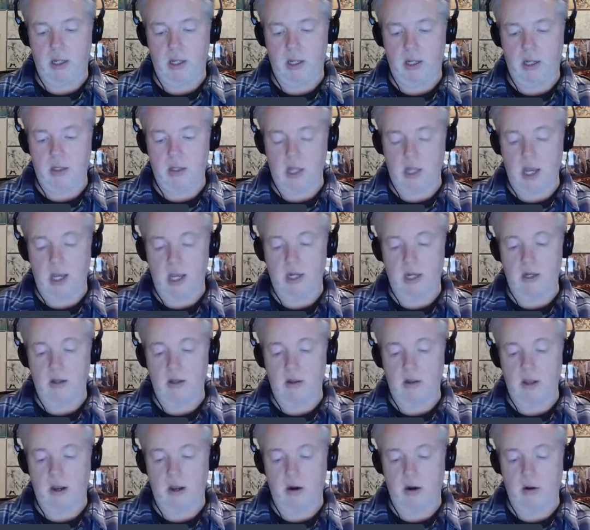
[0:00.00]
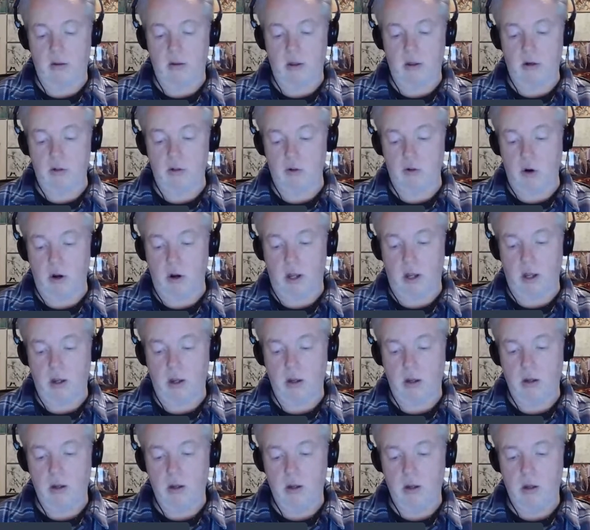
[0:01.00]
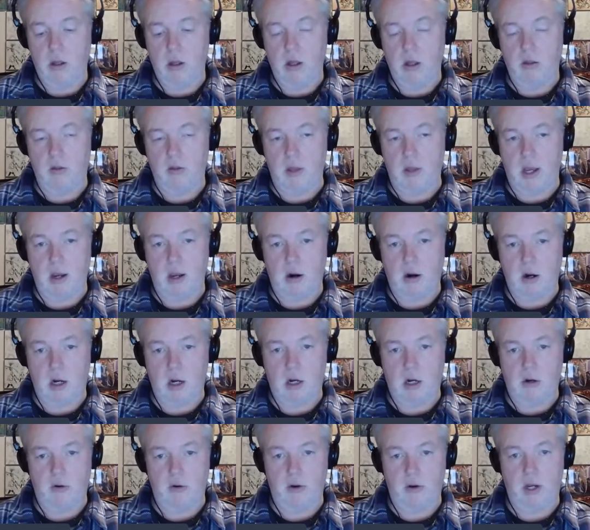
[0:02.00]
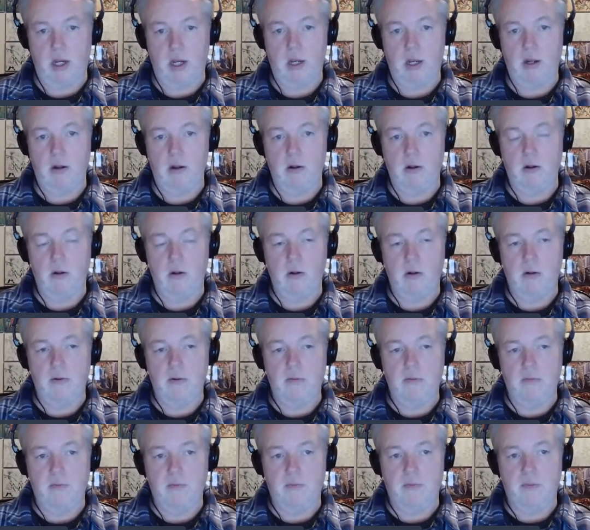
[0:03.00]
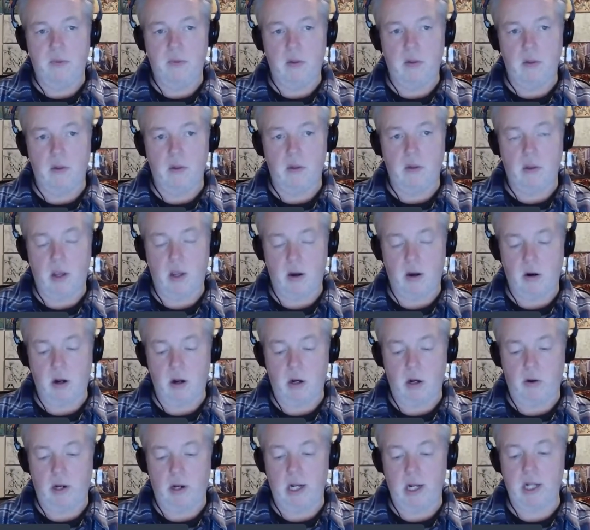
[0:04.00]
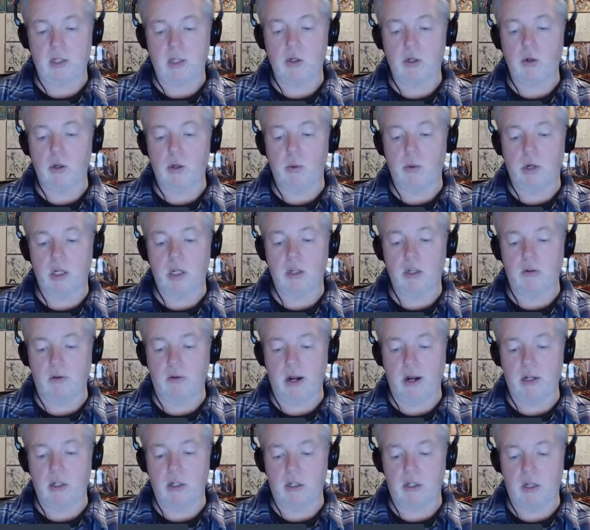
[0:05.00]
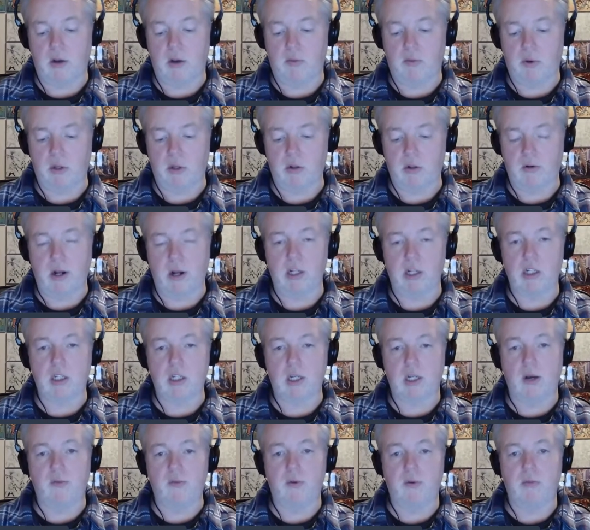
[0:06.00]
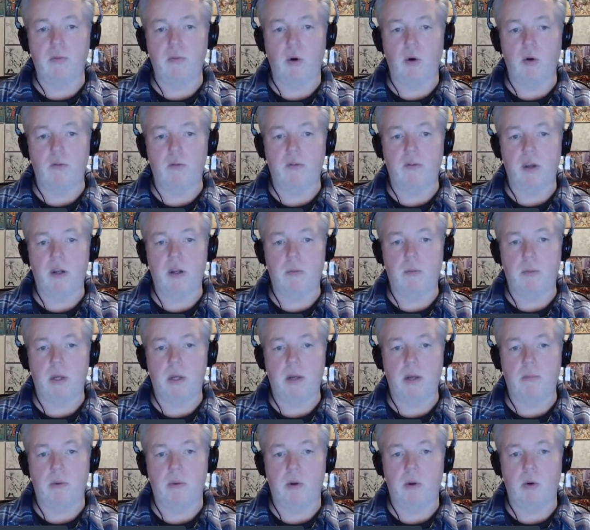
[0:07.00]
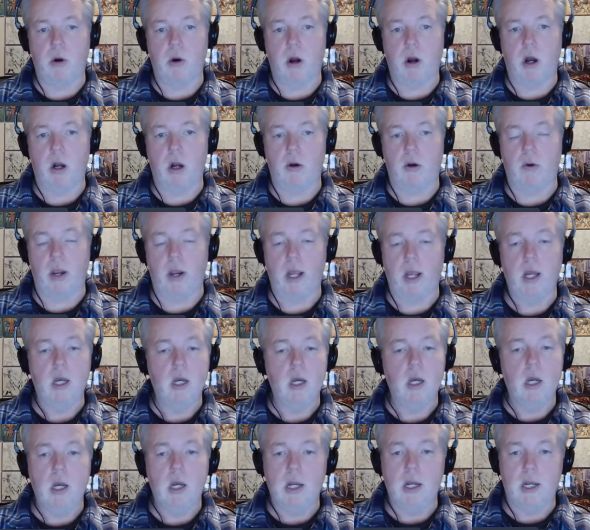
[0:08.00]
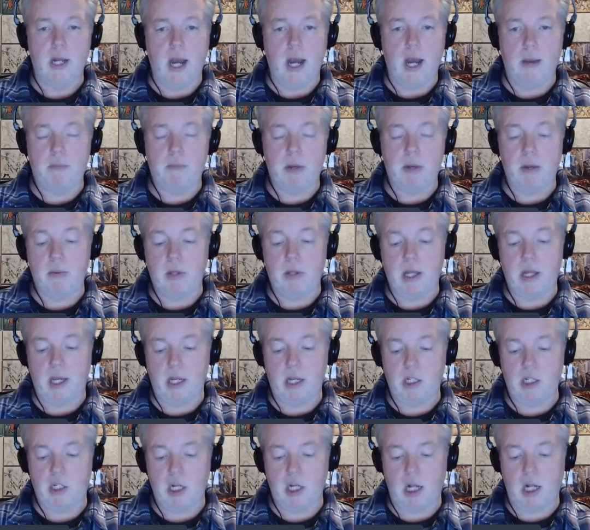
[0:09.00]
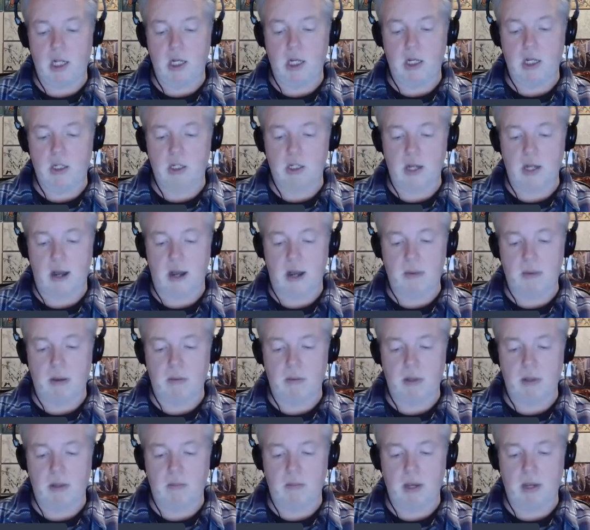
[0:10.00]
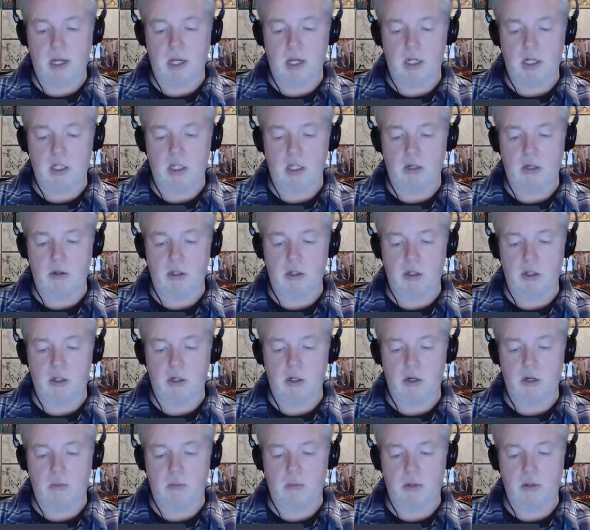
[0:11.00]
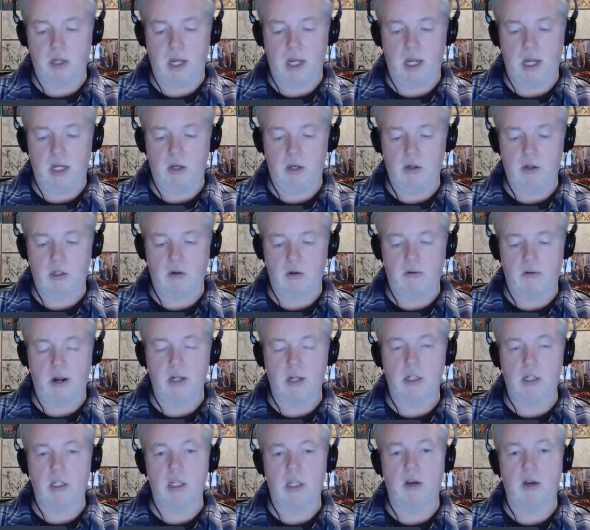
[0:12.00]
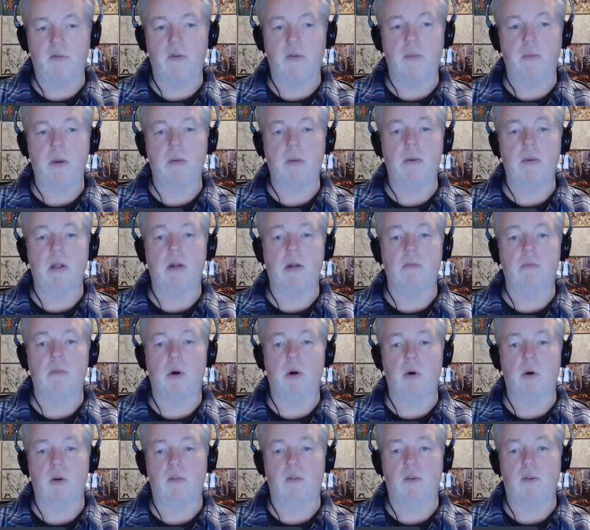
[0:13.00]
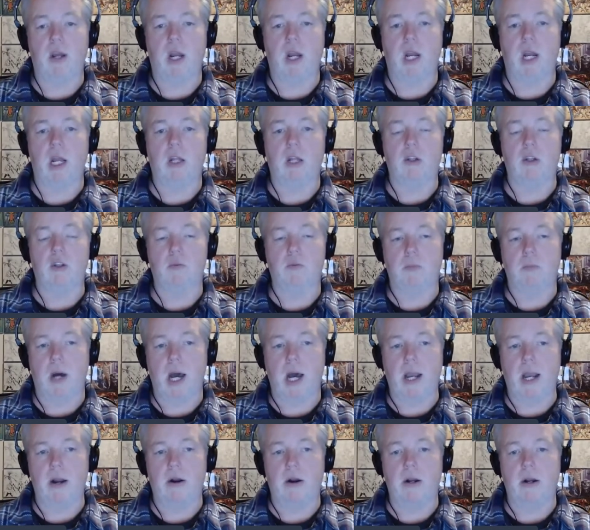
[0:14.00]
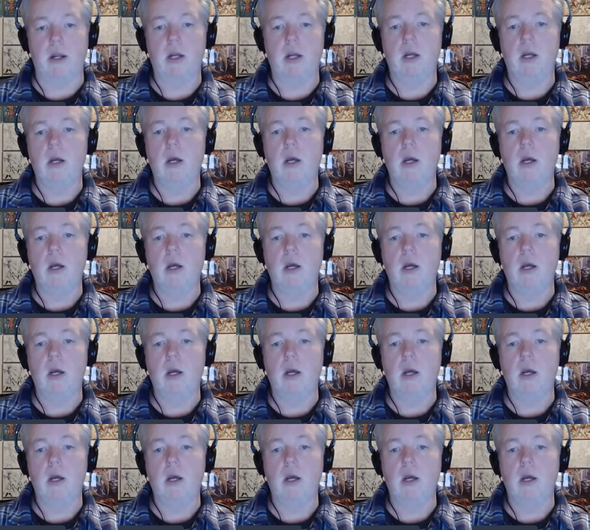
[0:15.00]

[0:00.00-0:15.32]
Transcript: instead they're drawing. They are hungry. They are hungry, and that's who you want to surround yourself with. Surround yourself with motivated people who are hungry, not people that get jealous, not people that make excuses or complain. You surround yourself with people that are motivated, inspired,